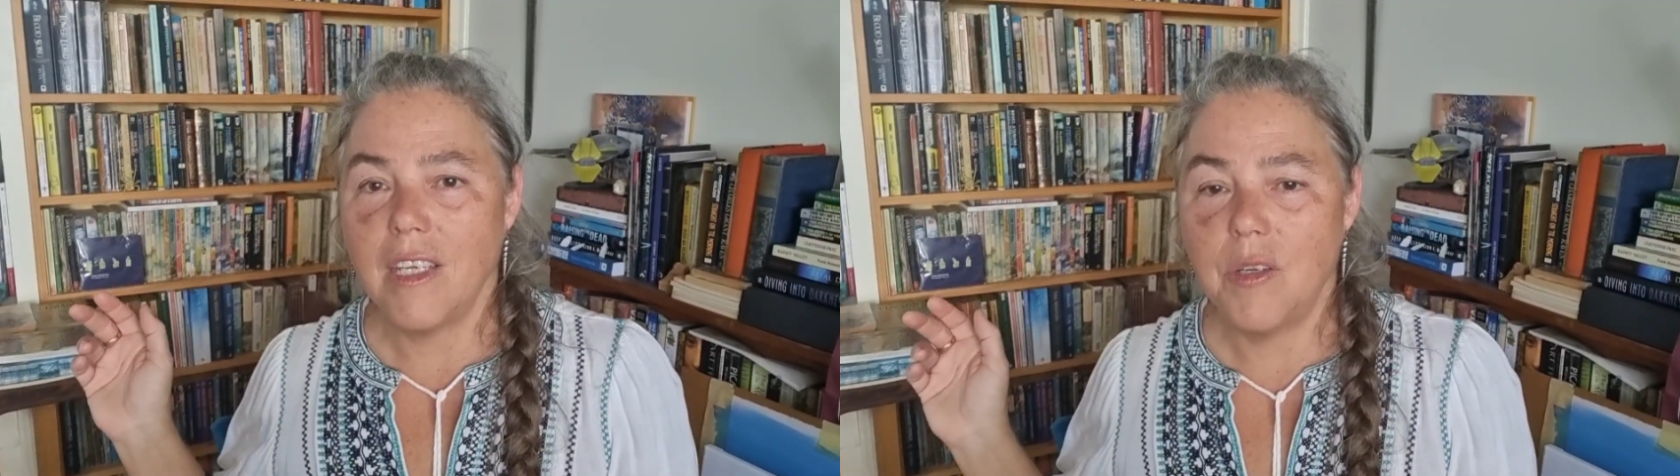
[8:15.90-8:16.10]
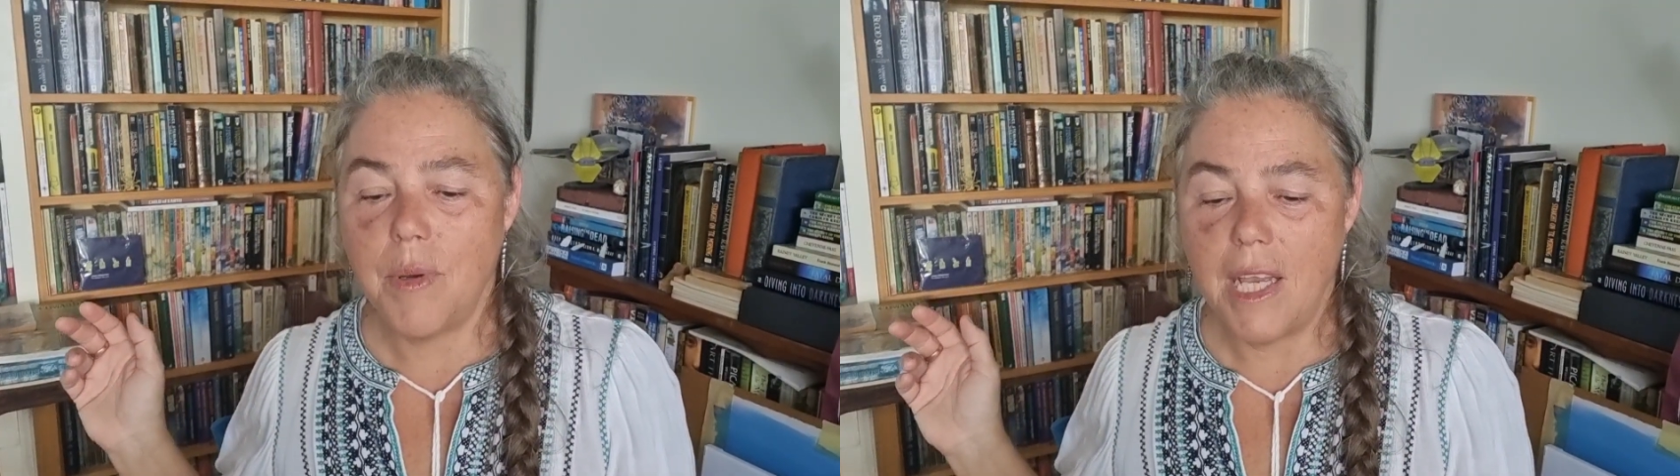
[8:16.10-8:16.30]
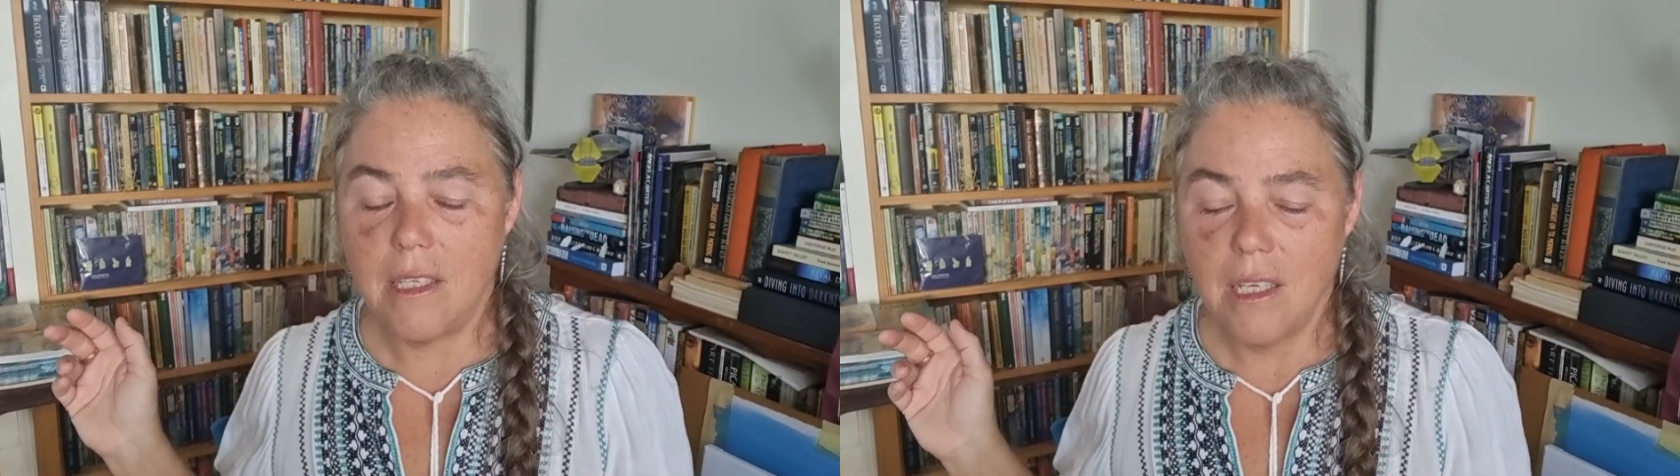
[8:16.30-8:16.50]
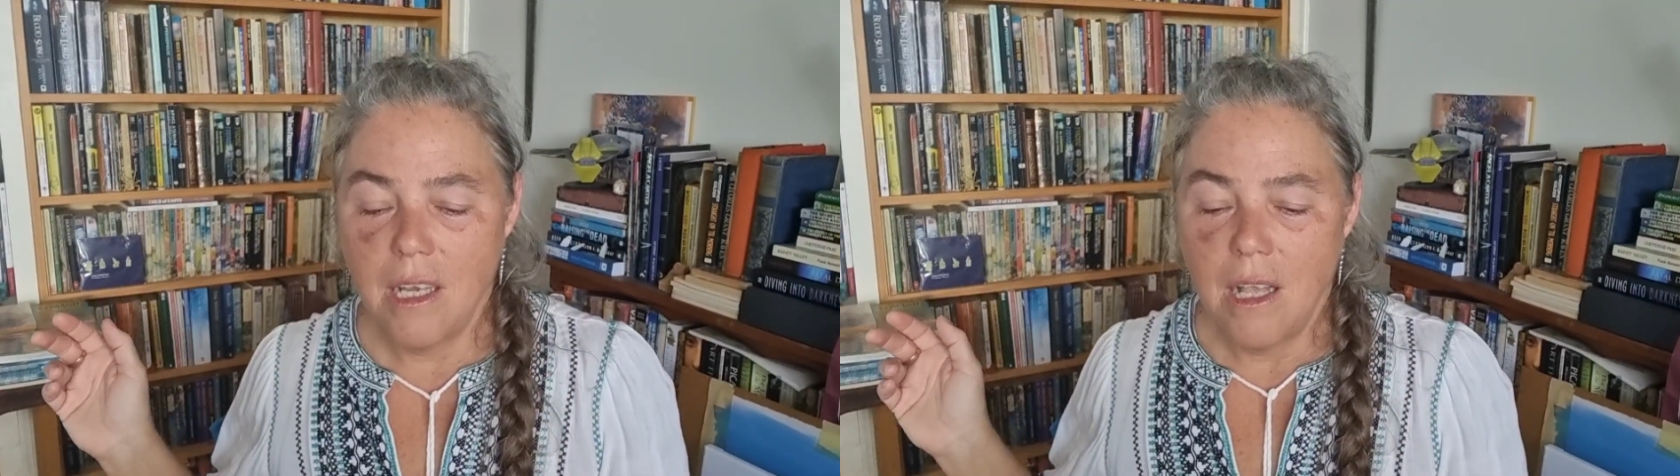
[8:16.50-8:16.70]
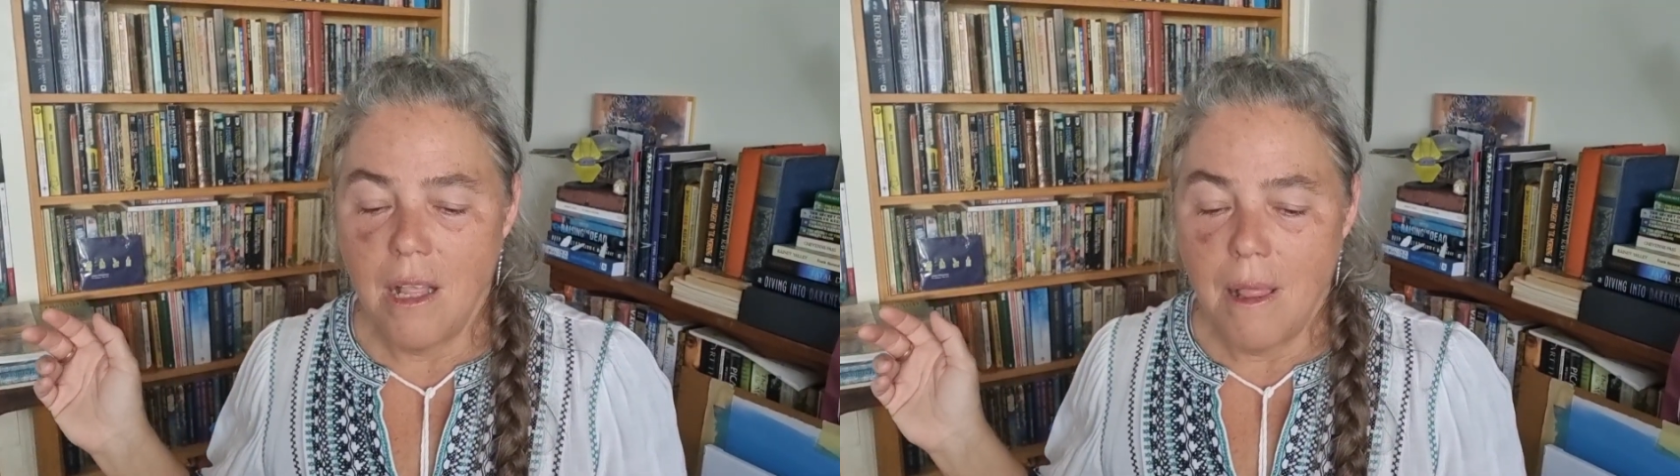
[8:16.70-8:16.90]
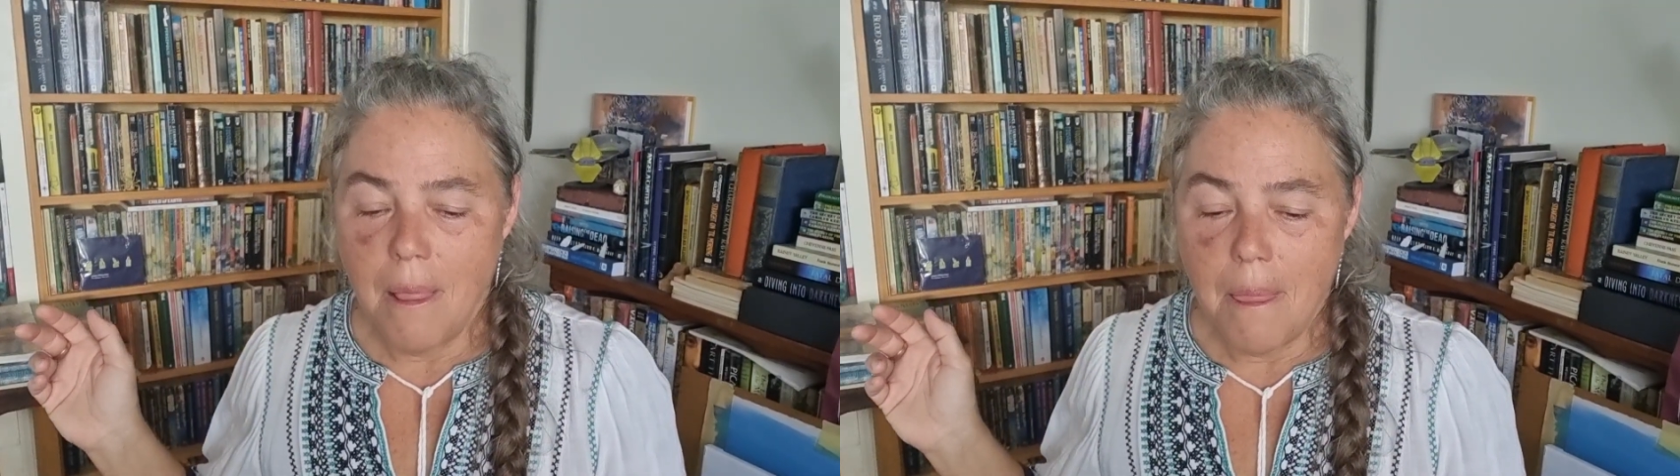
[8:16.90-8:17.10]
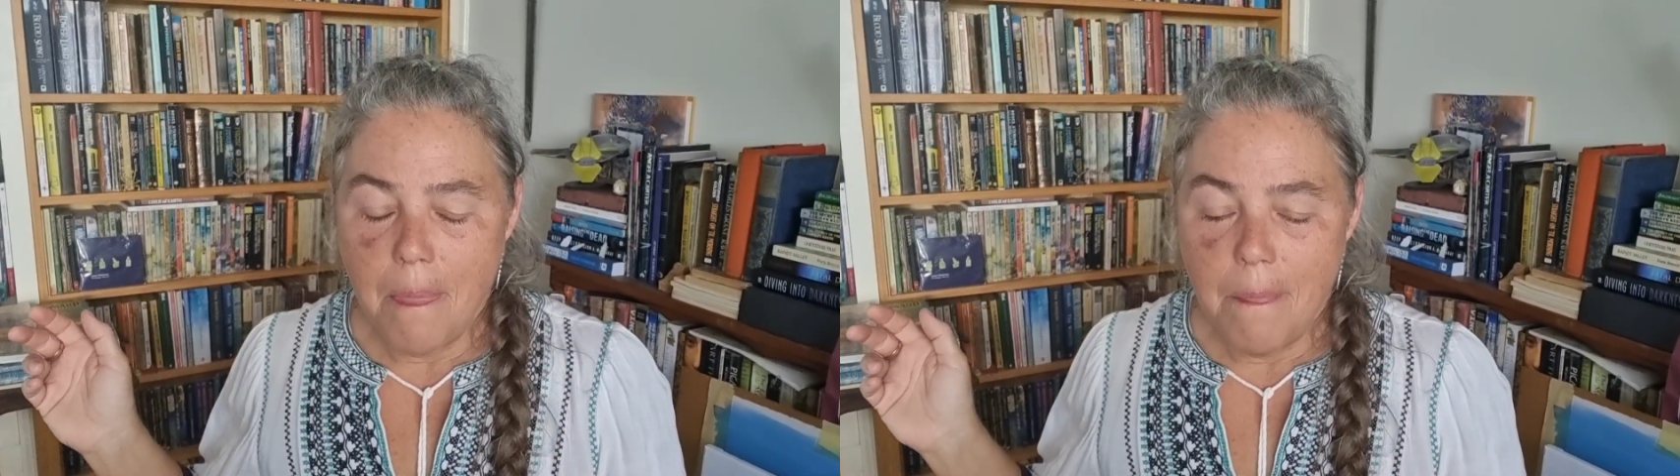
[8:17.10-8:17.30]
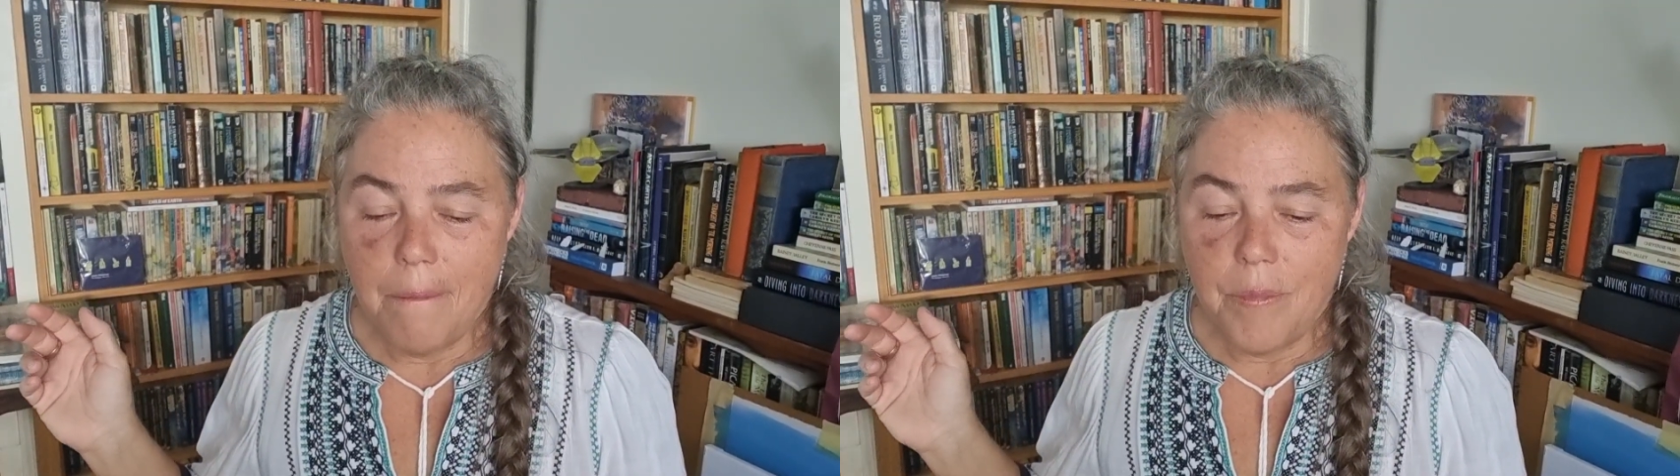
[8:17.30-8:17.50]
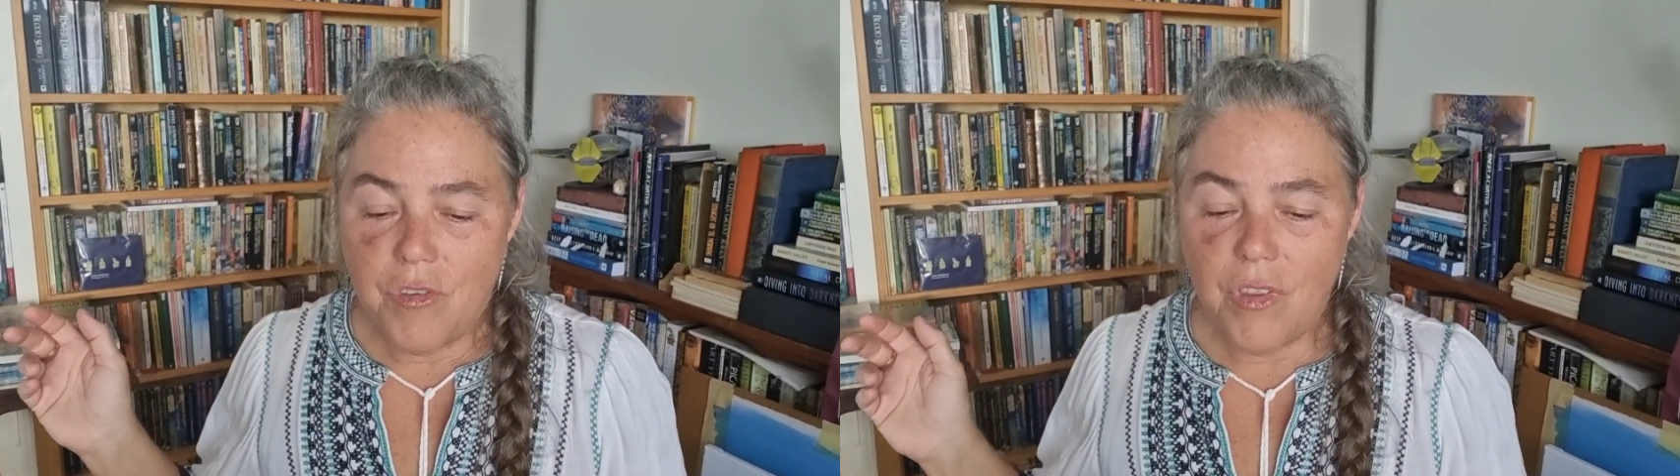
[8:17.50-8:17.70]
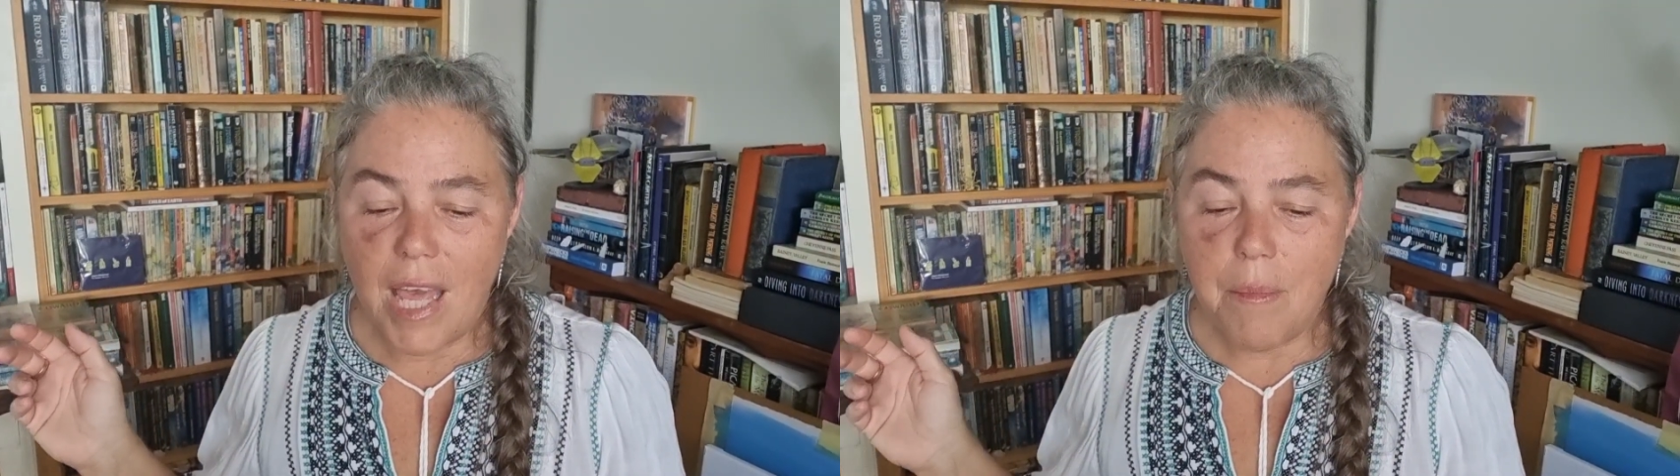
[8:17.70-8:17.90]
debate.
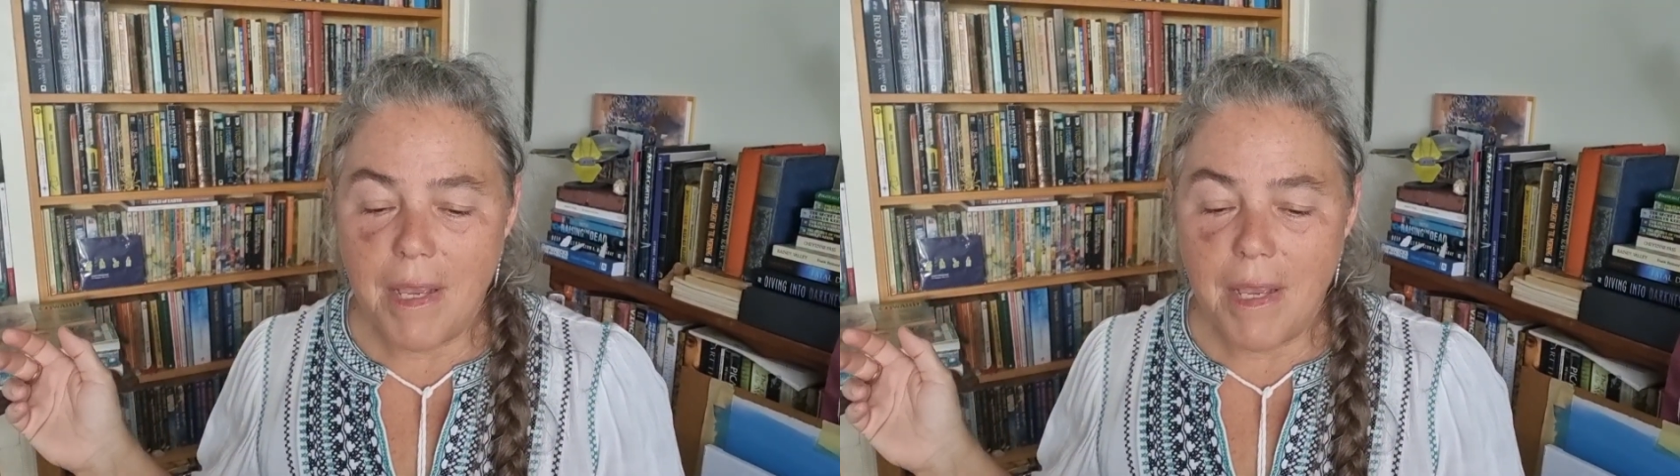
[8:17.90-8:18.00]
So that